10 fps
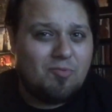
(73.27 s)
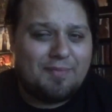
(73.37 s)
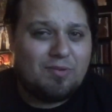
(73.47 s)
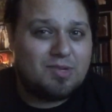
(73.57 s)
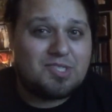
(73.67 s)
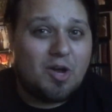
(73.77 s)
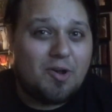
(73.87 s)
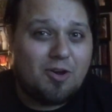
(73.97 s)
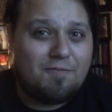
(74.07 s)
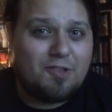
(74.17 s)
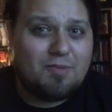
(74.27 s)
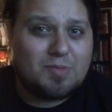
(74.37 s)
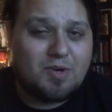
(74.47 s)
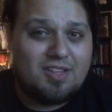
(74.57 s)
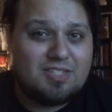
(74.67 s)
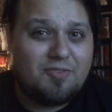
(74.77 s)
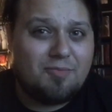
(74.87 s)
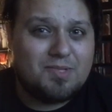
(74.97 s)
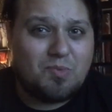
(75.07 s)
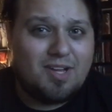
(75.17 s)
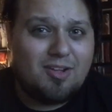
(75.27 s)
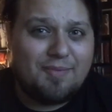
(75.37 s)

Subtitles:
I mean, what's going on for the most part of this film as well.